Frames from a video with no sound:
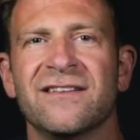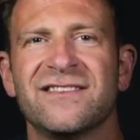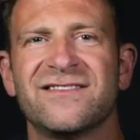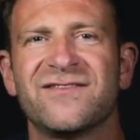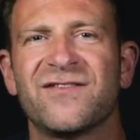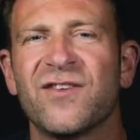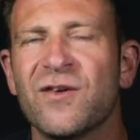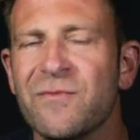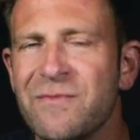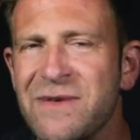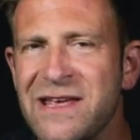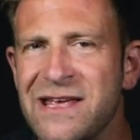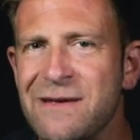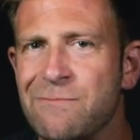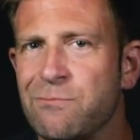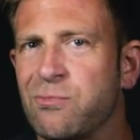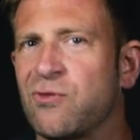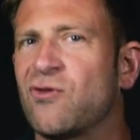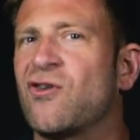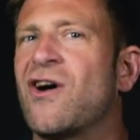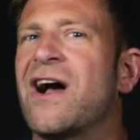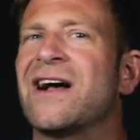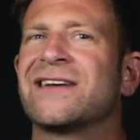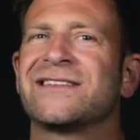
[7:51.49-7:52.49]
For me,
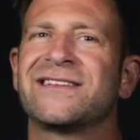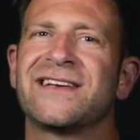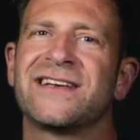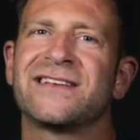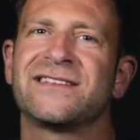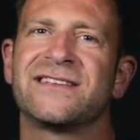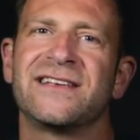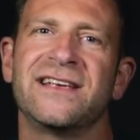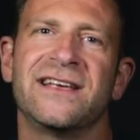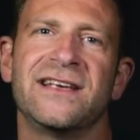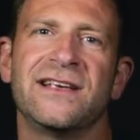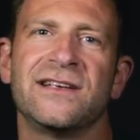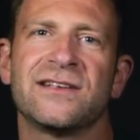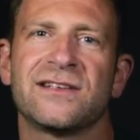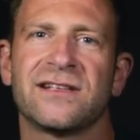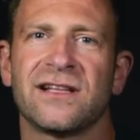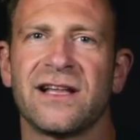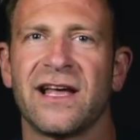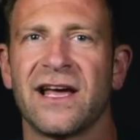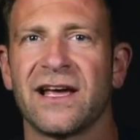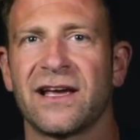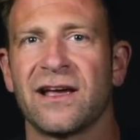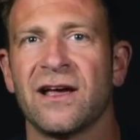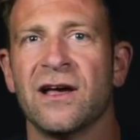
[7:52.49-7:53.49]
processes
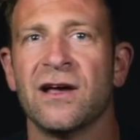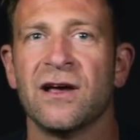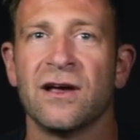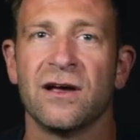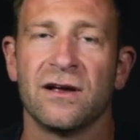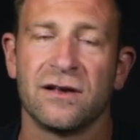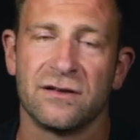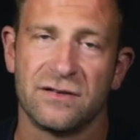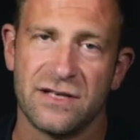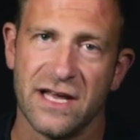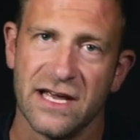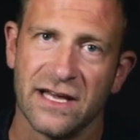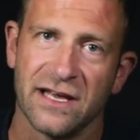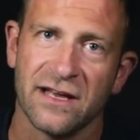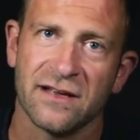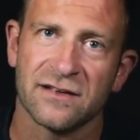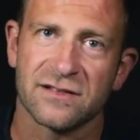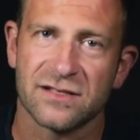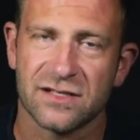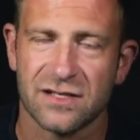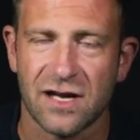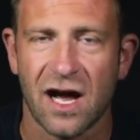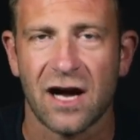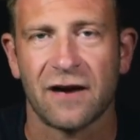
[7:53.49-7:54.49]
like taking
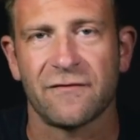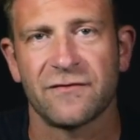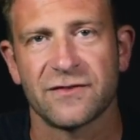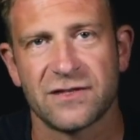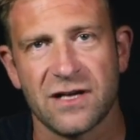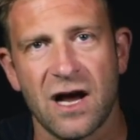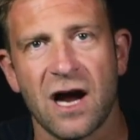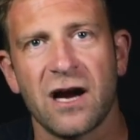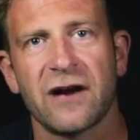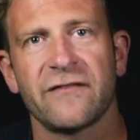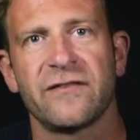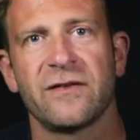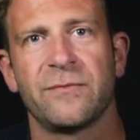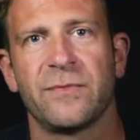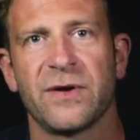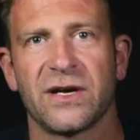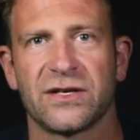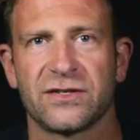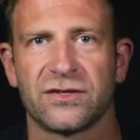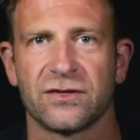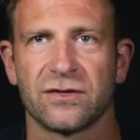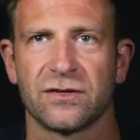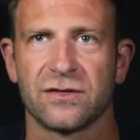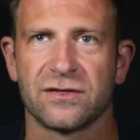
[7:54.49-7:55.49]
stock photography
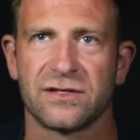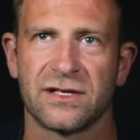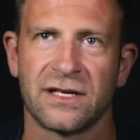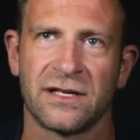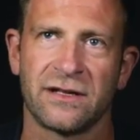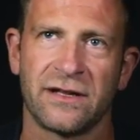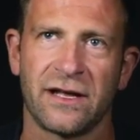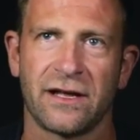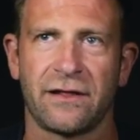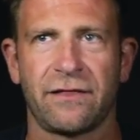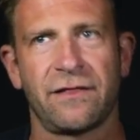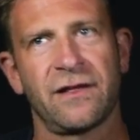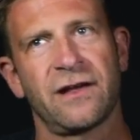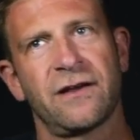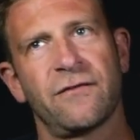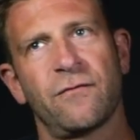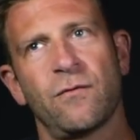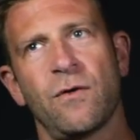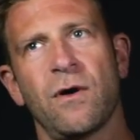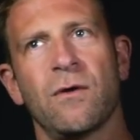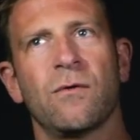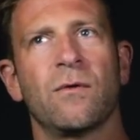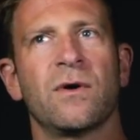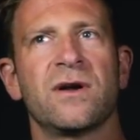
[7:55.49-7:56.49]
pictures and like think of
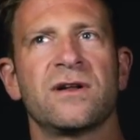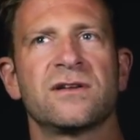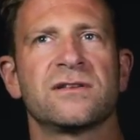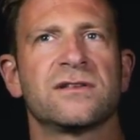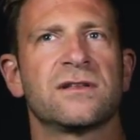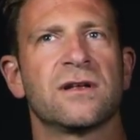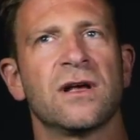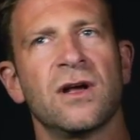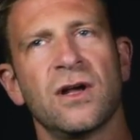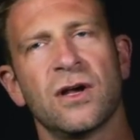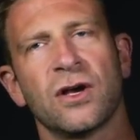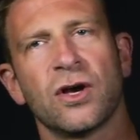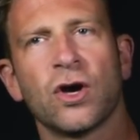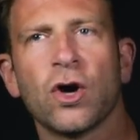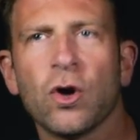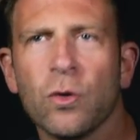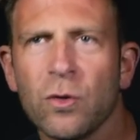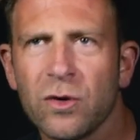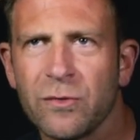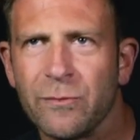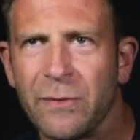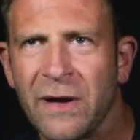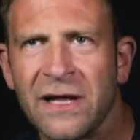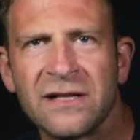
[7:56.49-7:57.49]
what, what is the,
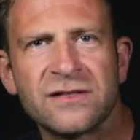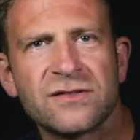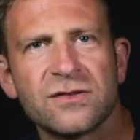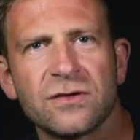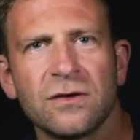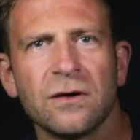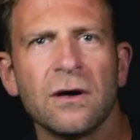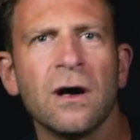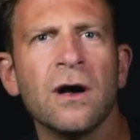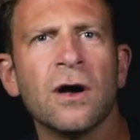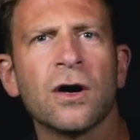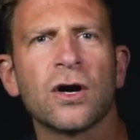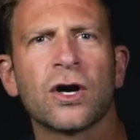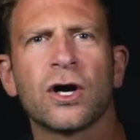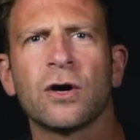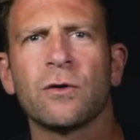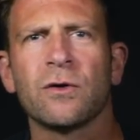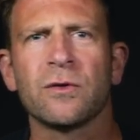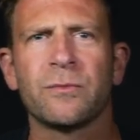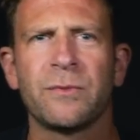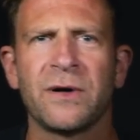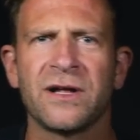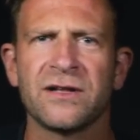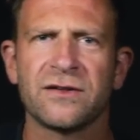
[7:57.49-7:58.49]
girl with pencil, girl
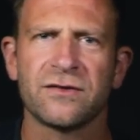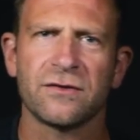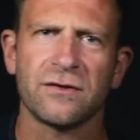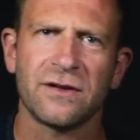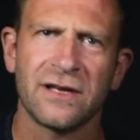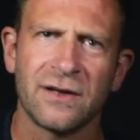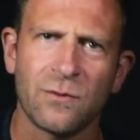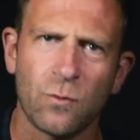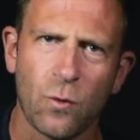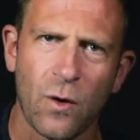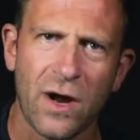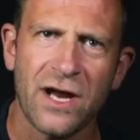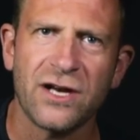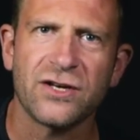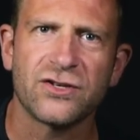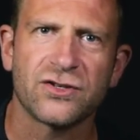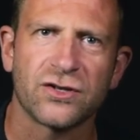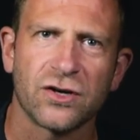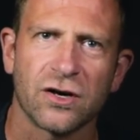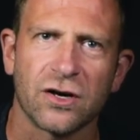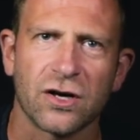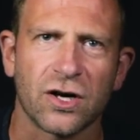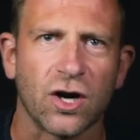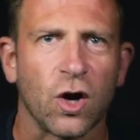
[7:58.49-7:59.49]
with pencil in white
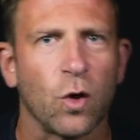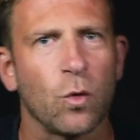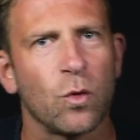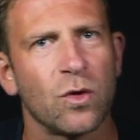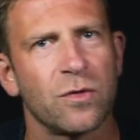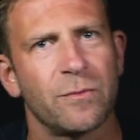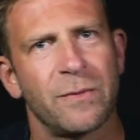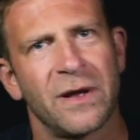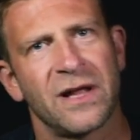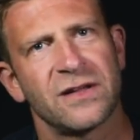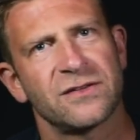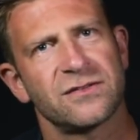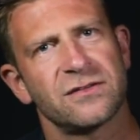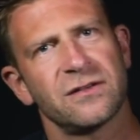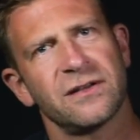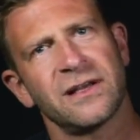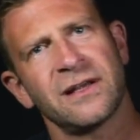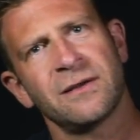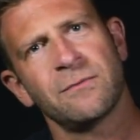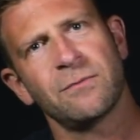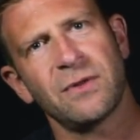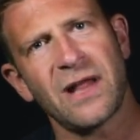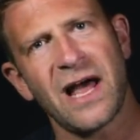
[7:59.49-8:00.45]
shirt, girl with pencil in